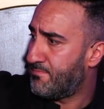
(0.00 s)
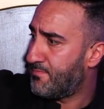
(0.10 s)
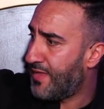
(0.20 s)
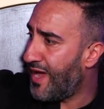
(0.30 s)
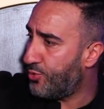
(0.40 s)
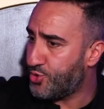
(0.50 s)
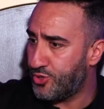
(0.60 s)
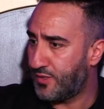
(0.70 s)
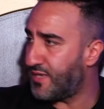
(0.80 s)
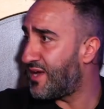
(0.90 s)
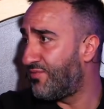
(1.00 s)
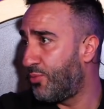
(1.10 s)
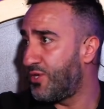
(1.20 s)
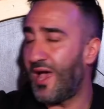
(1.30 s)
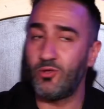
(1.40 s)
Out. Get
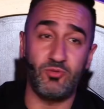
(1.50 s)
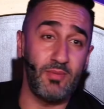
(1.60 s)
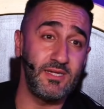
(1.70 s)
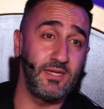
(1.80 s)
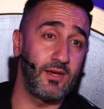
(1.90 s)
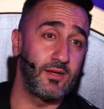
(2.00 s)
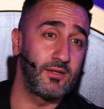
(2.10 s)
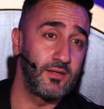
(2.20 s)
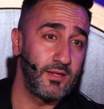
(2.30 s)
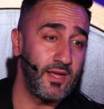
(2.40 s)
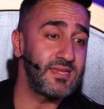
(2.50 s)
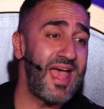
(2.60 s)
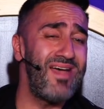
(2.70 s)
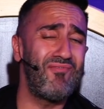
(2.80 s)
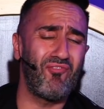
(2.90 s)
everybody out of Medina. Get
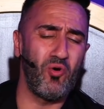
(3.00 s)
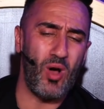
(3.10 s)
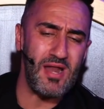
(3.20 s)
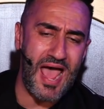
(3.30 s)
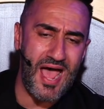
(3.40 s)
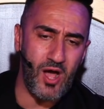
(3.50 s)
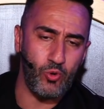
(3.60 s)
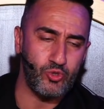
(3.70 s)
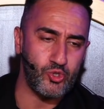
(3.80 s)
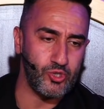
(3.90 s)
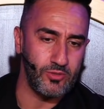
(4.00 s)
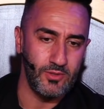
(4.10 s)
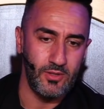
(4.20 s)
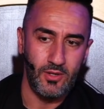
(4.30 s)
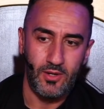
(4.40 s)
everyone out.
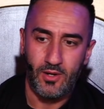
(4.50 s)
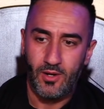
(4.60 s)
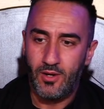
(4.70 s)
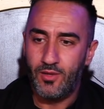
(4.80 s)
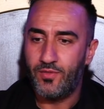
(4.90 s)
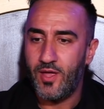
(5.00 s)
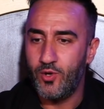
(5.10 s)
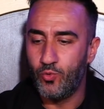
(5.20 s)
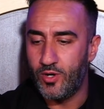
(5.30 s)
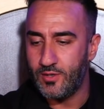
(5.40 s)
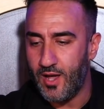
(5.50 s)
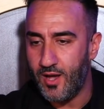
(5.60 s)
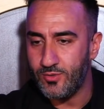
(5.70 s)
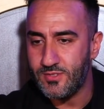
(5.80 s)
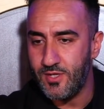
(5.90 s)
They were
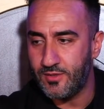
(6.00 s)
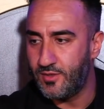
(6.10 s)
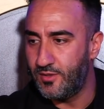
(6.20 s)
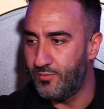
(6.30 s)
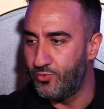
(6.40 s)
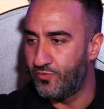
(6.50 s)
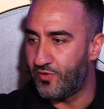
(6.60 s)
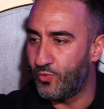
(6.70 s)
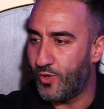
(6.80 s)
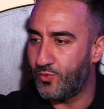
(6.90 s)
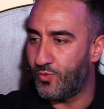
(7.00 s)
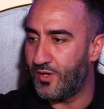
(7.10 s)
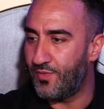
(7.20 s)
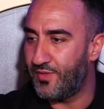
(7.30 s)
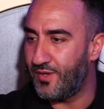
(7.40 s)
now suddenly moving one
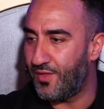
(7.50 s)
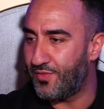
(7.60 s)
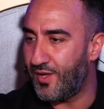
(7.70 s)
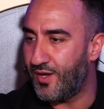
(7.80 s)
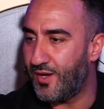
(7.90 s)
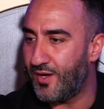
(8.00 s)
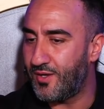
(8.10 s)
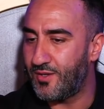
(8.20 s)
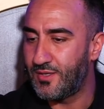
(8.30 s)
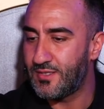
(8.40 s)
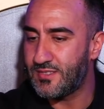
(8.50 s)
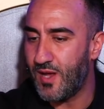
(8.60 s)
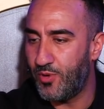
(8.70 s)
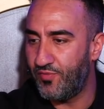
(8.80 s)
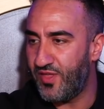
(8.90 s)
way and the other.
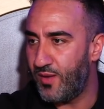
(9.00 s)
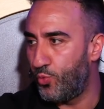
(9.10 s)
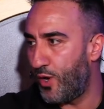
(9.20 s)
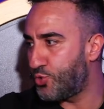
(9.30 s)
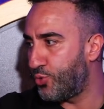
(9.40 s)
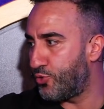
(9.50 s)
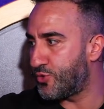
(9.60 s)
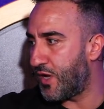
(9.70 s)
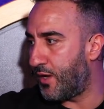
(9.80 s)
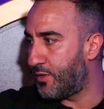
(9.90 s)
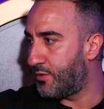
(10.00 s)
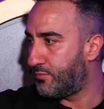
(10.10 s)
Some of them went with Usama.